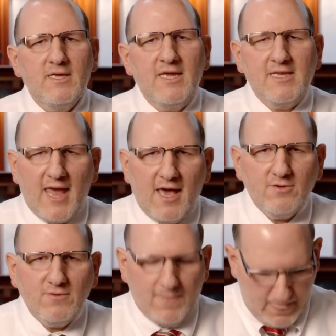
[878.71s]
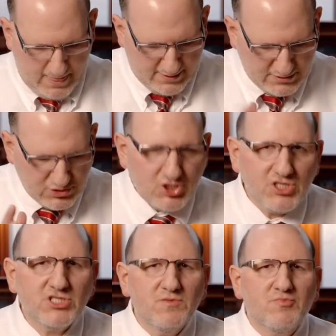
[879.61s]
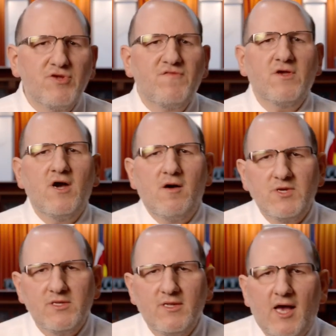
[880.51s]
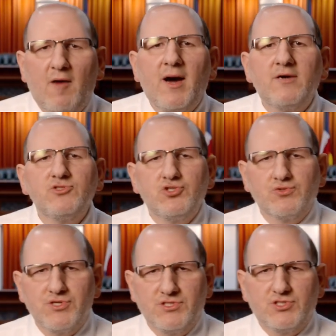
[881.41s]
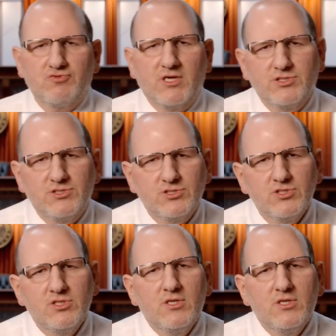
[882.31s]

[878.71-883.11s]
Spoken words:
And now, just a brief comment about jury instructions.